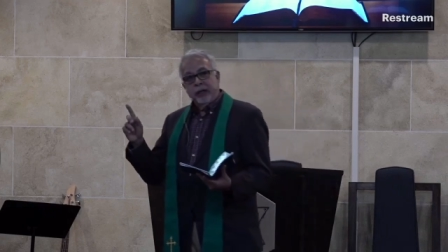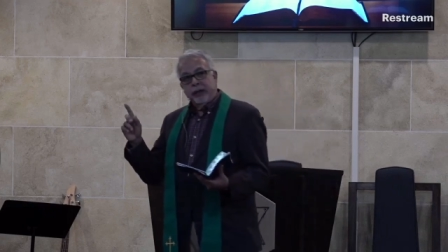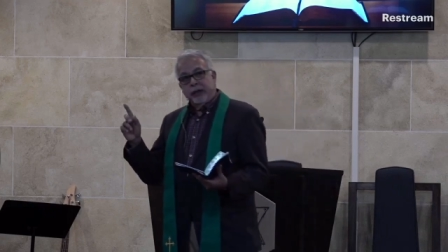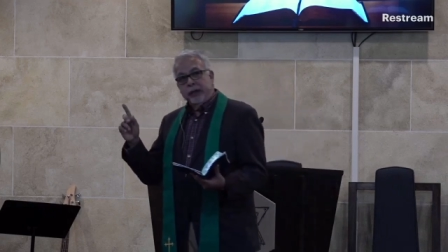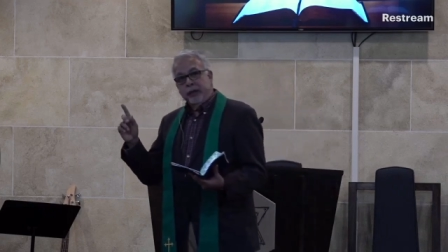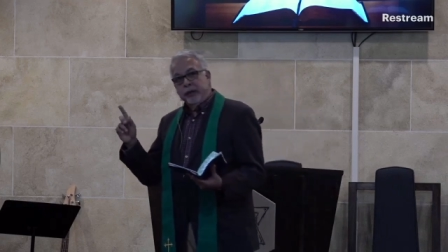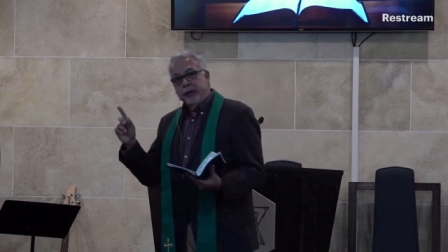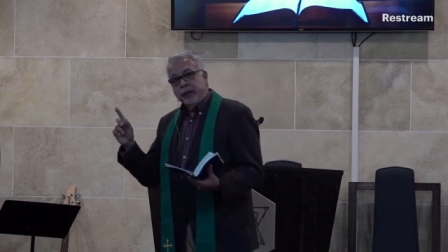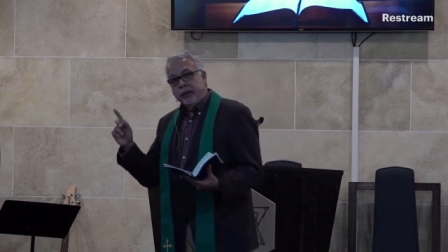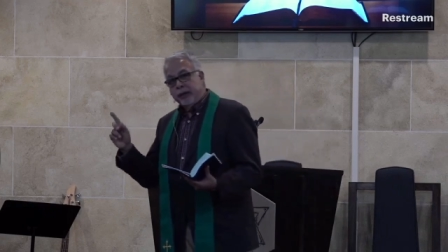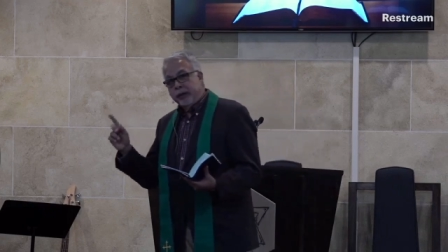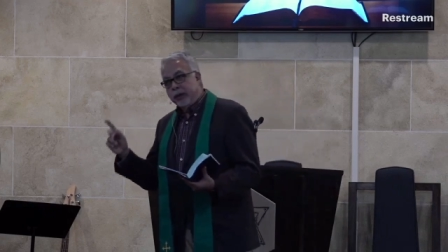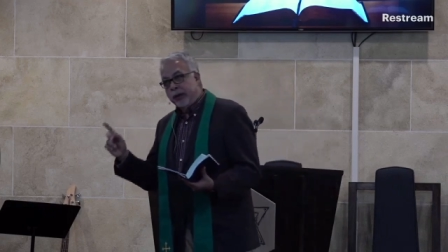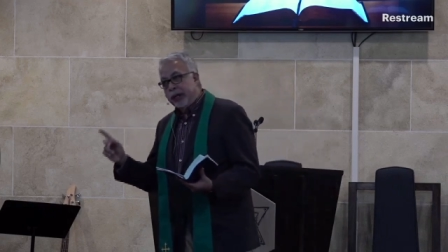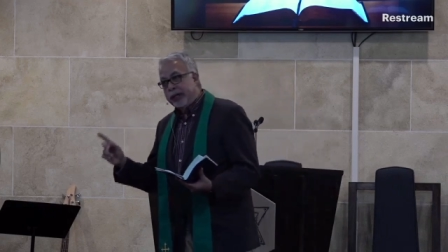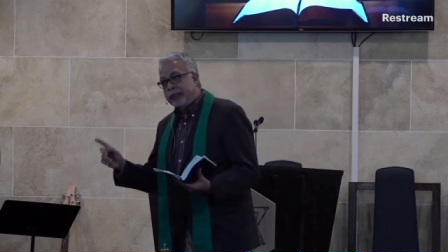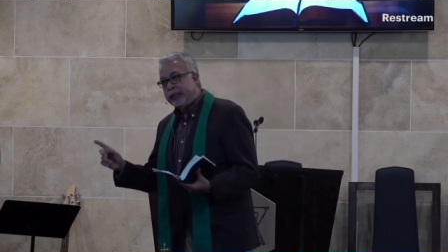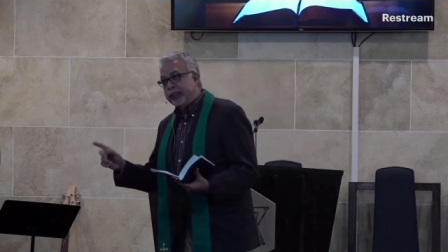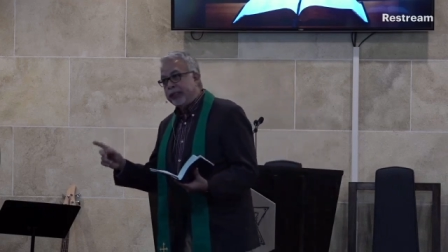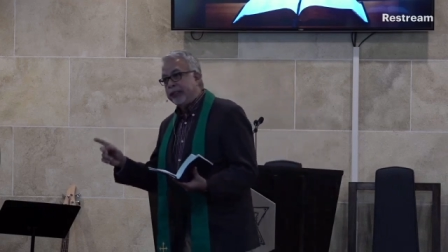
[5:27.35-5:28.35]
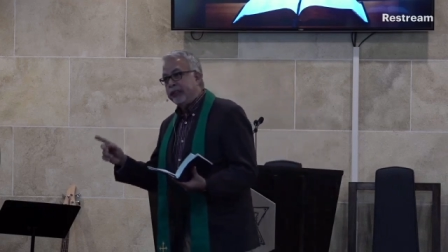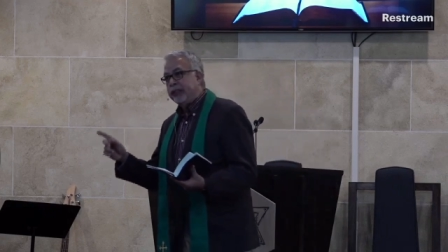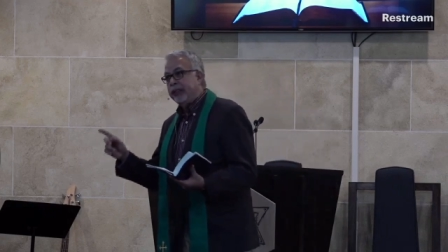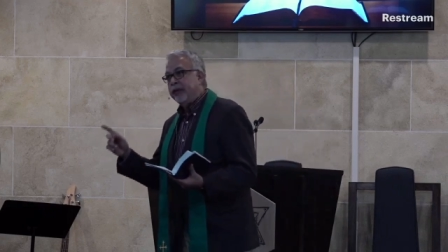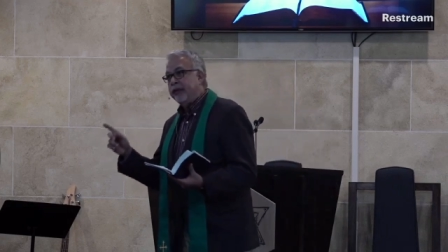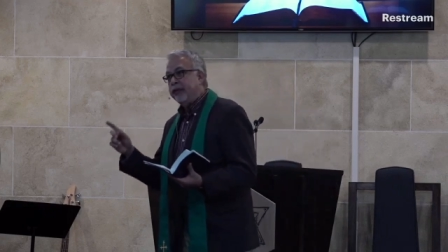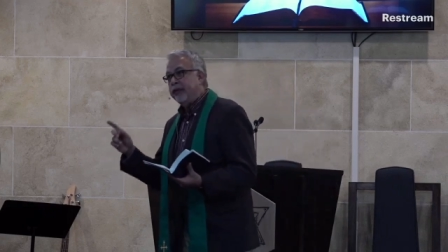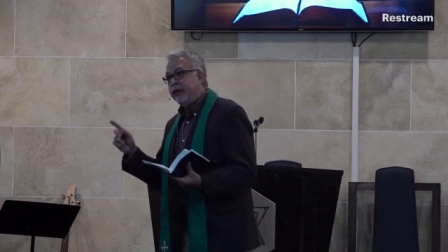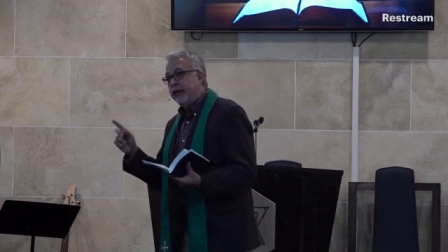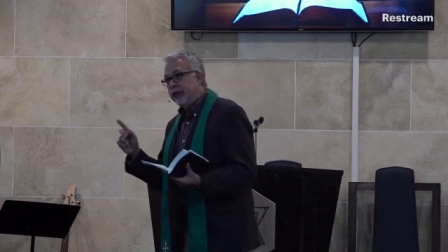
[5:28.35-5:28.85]
to the Christians
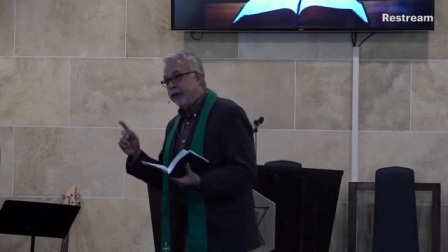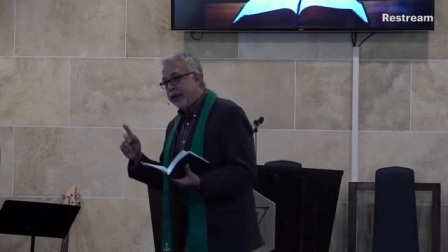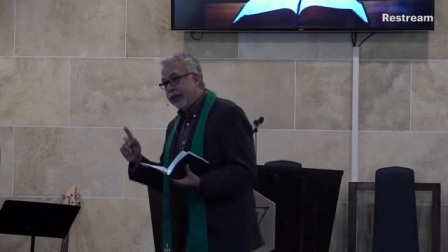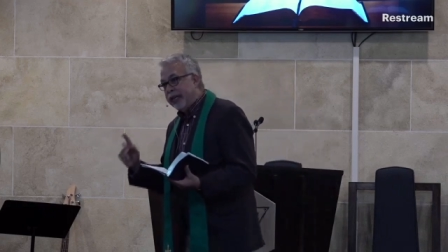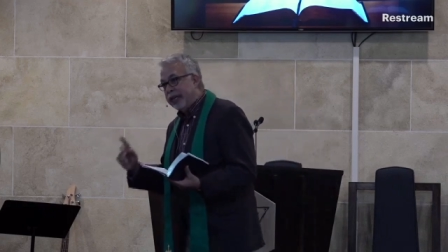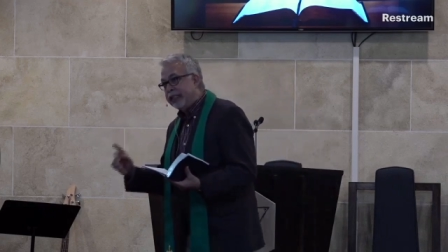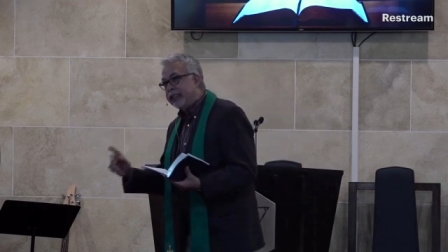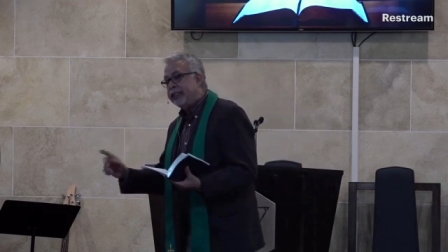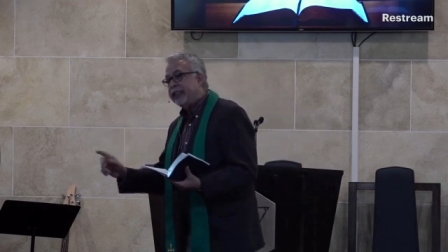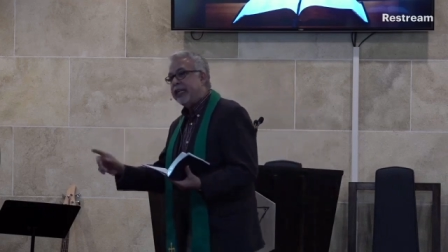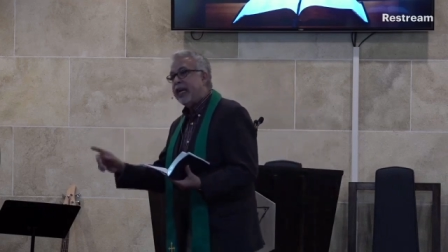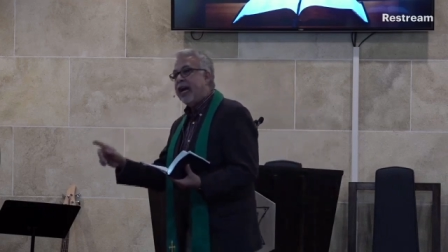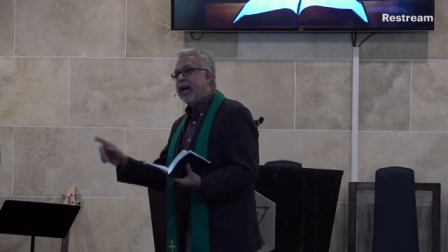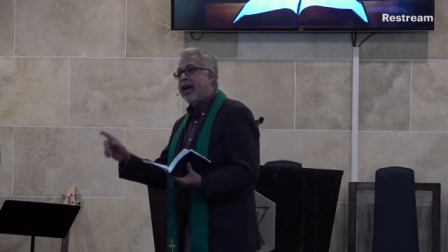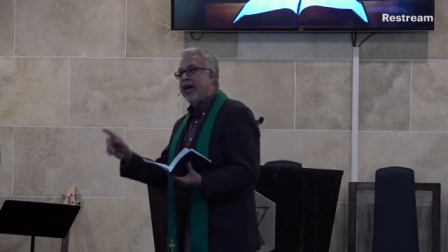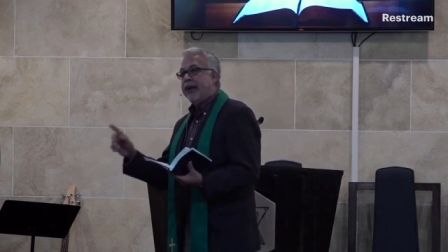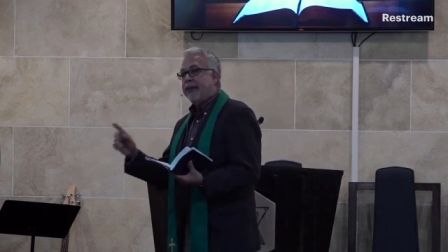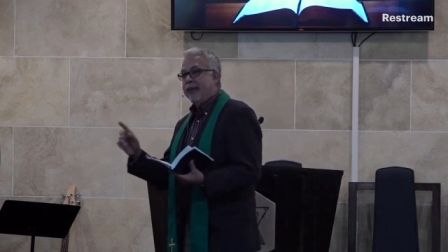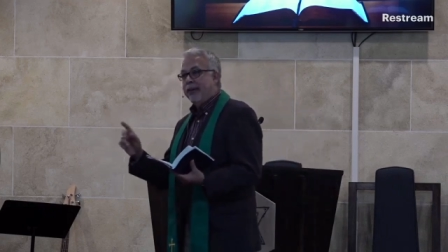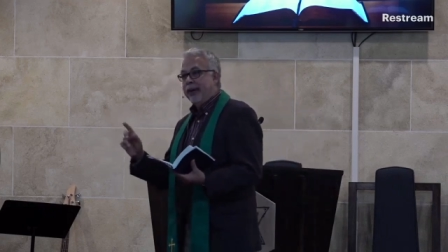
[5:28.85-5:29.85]
of his time